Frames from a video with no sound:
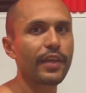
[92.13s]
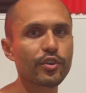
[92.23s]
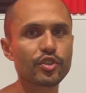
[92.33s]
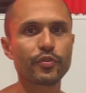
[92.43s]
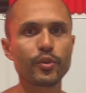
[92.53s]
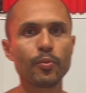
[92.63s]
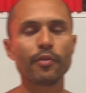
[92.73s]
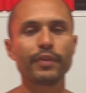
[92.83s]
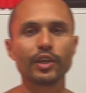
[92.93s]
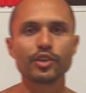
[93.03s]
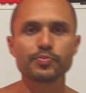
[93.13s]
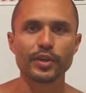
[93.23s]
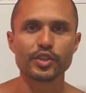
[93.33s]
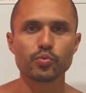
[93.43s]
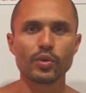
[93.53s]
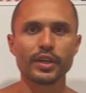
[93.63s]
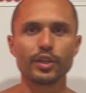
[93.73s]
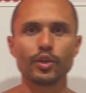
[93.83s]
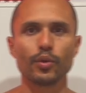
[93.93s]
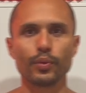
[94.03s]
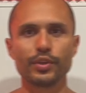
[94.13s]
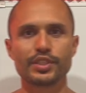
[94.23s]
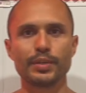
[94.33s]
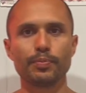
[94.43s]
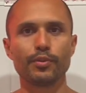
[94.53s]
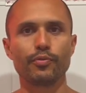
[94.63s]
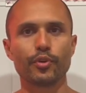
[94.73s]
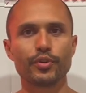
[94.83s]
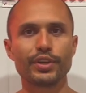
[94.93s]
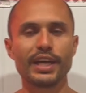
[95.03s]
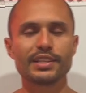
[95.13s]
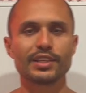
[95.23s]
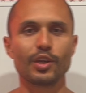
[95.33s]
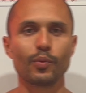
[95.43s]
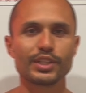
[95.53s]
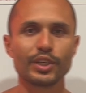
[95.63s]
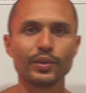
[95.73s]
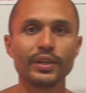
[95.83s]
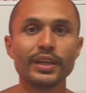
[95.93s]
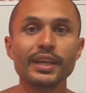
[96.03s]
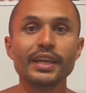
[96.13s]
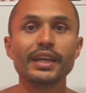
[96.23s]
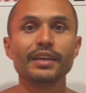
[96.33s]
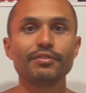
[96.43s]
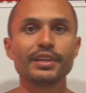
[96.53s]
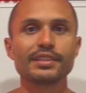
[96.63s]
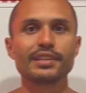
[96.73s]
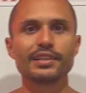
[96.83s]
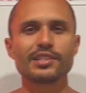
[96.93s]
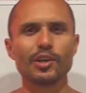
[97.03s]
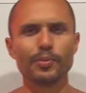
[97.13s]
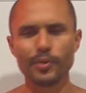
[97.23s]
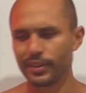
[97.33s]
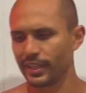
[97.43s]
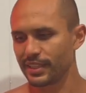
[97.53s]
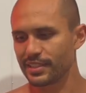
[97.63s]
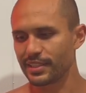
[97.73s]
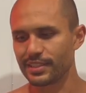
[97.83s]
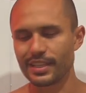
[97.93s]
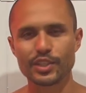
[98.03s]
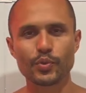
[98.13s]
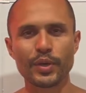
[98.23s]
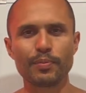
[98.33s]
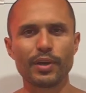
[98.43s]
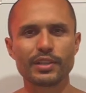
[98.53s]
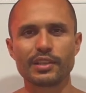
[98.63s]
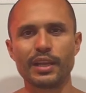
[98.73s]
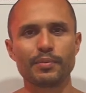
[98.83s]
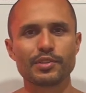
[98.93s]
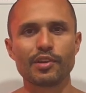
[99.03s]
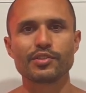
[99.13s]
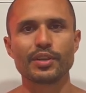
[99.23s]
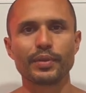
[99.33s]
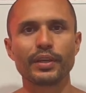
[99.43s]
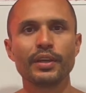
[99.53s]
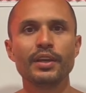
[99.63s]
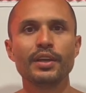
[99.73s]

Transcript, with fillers: There's a few more videos, but I just wanted to do it real simple for you guys to know what to do if you get tennis. Oh, well, I think this thing's like 20 bucks on Amazon or something.